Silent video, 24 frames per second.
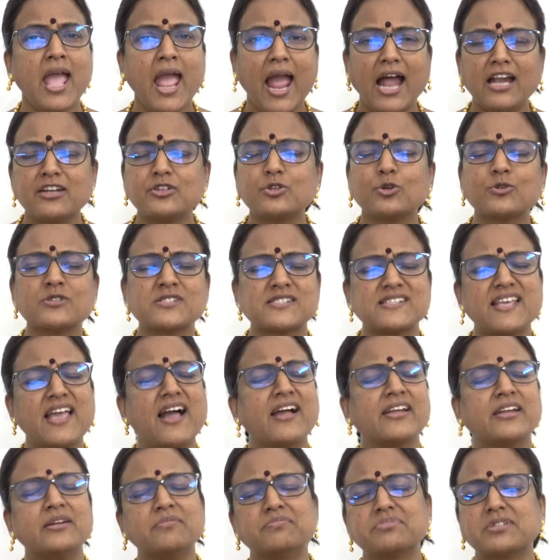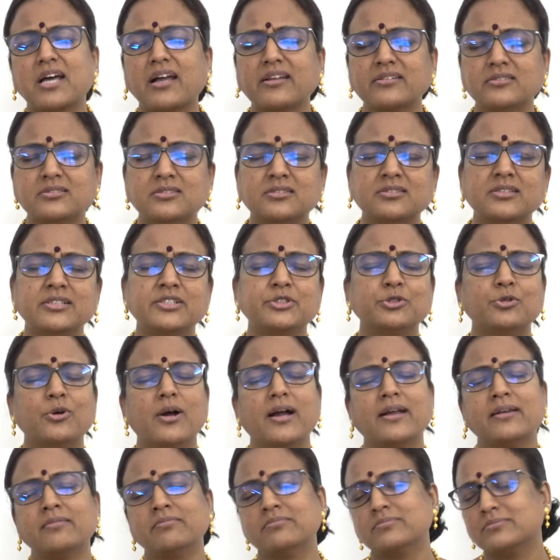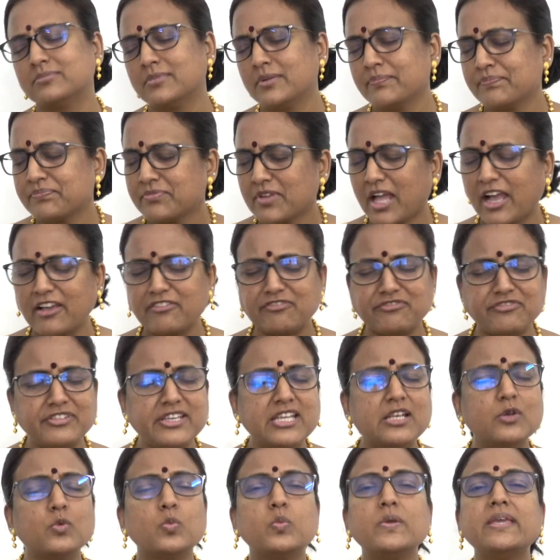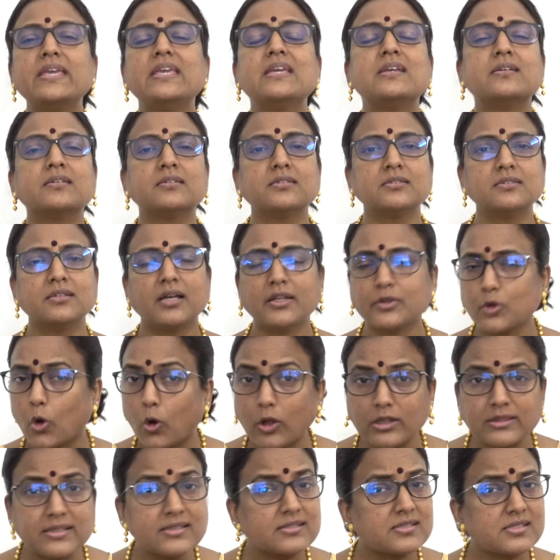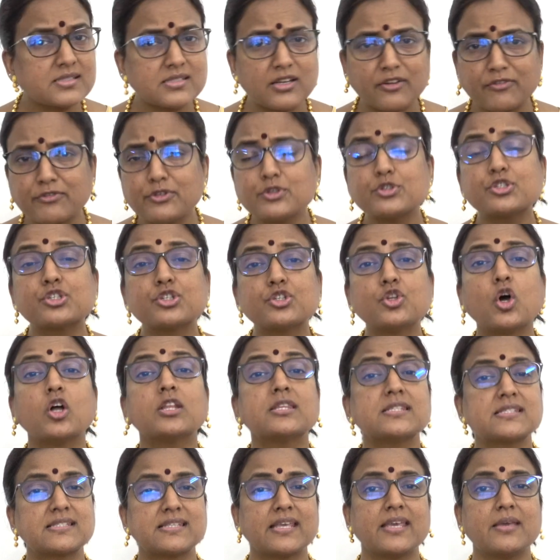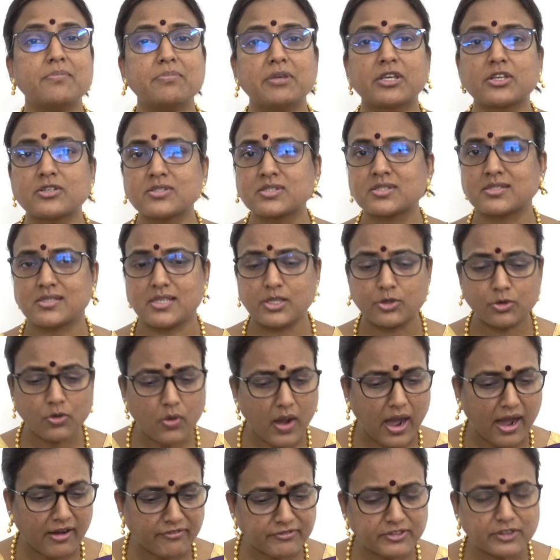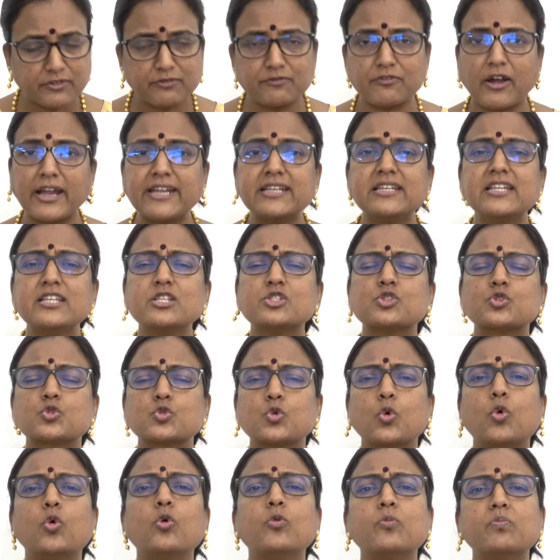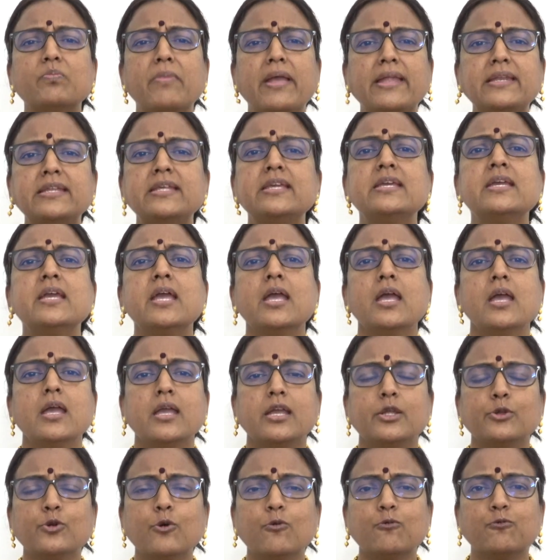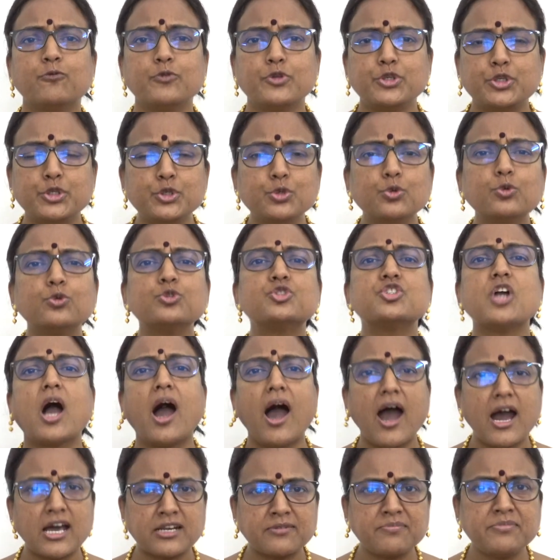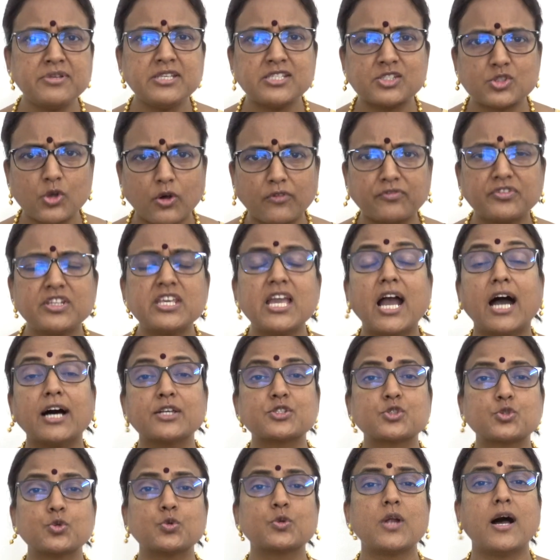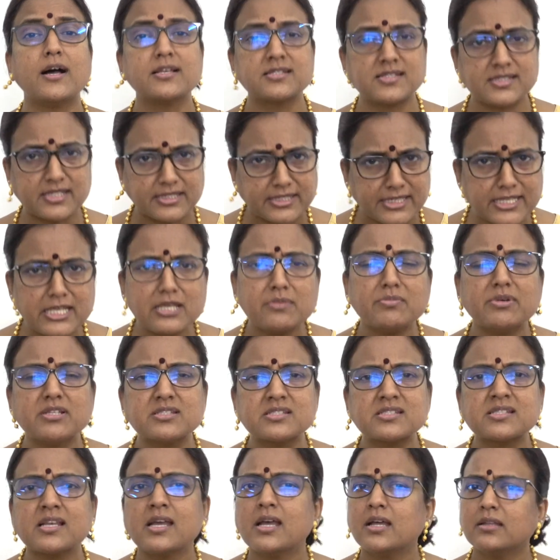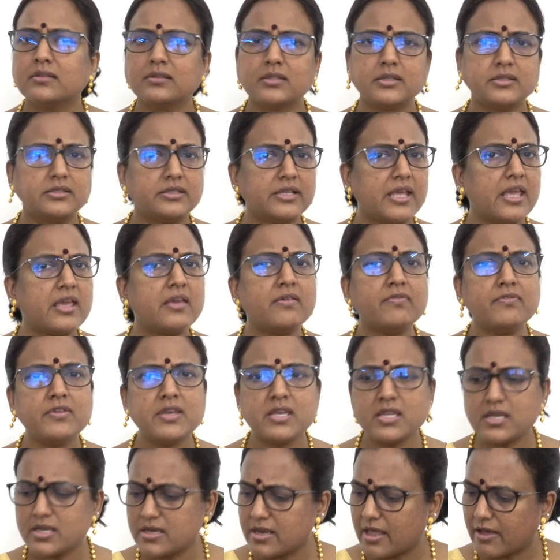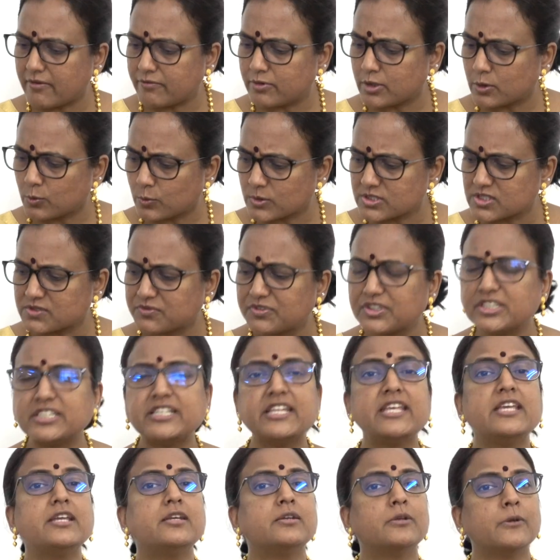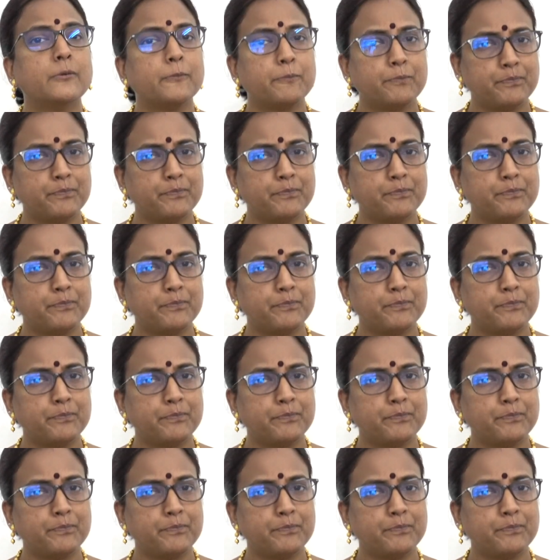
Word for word: And don't say, I am tired, I feel weak and all that stuff you should not say, because, after fighting so many, huge armies of the Asuras, the demons, the Devi never was fatigued.